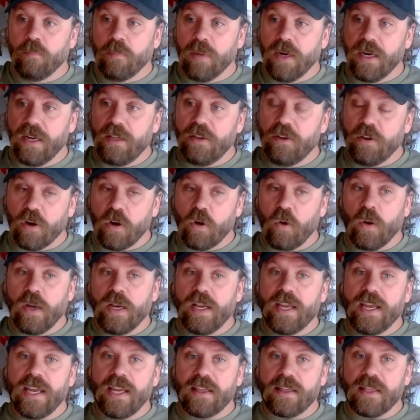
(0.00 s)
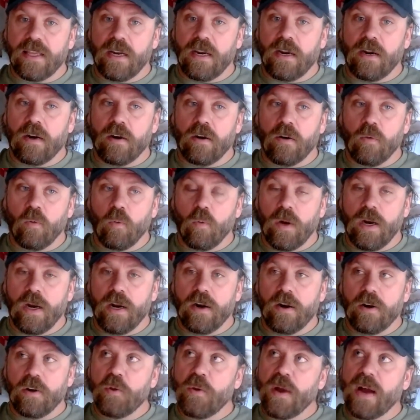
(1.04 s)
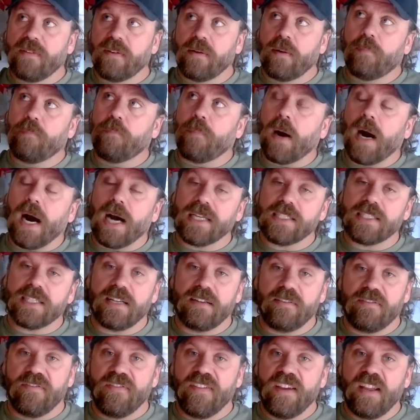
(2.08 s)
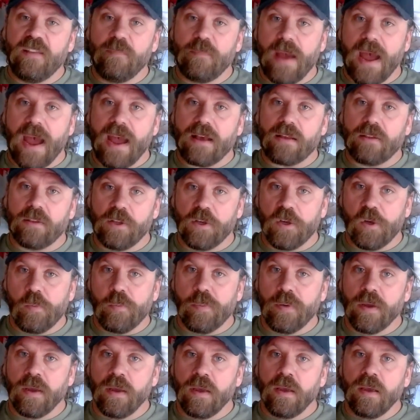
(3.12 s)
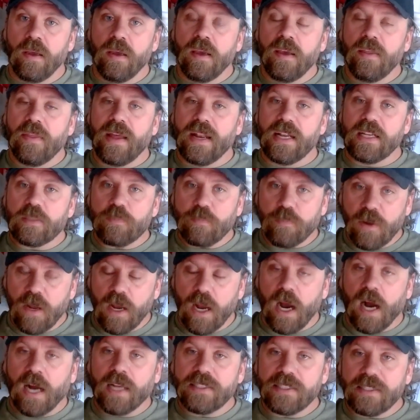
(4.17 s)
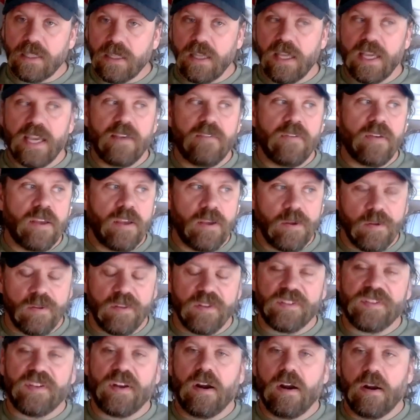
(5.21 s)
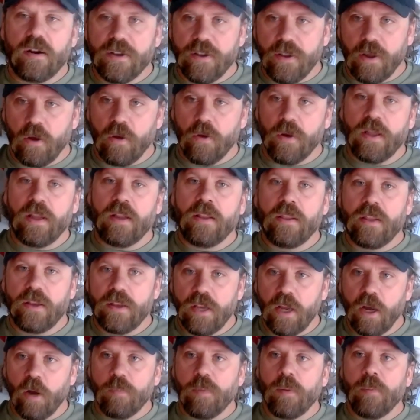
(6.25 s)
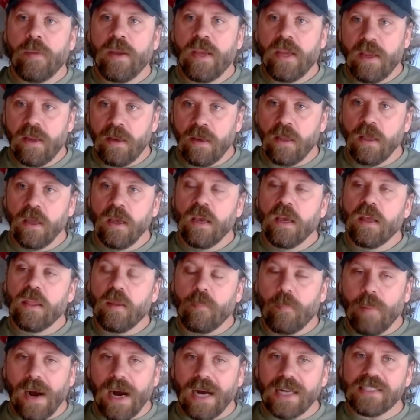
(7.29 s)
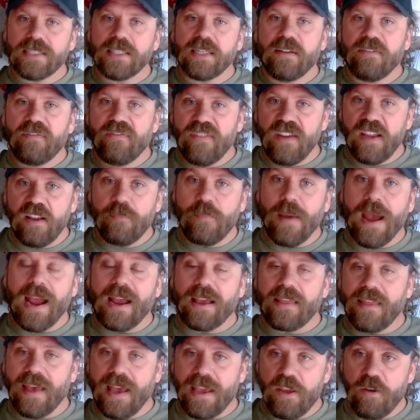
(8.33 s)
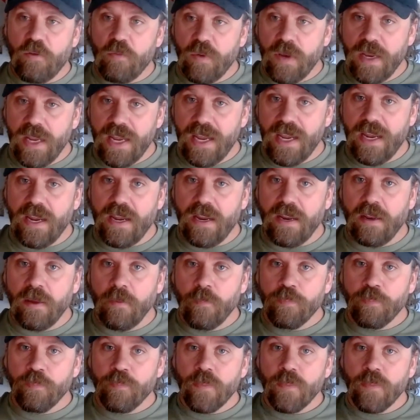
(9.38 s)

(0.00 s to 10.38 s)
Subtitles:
but you're going to get there where you have a positive feedback loop that is constantly giving you the serotonin, the dopamine, the positive feedback that you need